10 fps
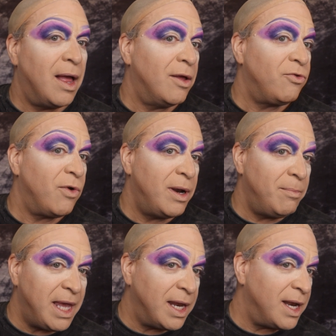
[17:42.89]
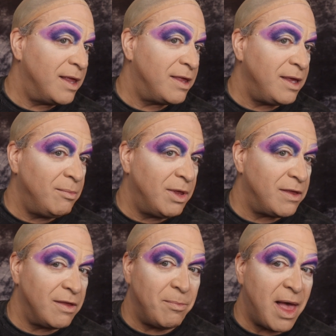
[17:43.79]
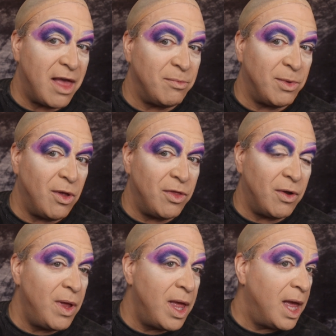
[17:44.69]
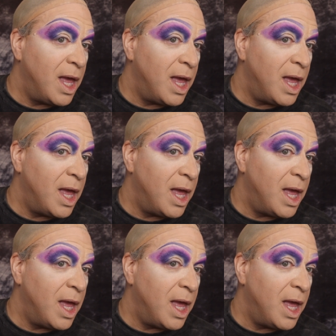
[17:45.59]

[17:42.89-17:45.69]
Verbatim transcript: uh, try to make it as seamless as possible, although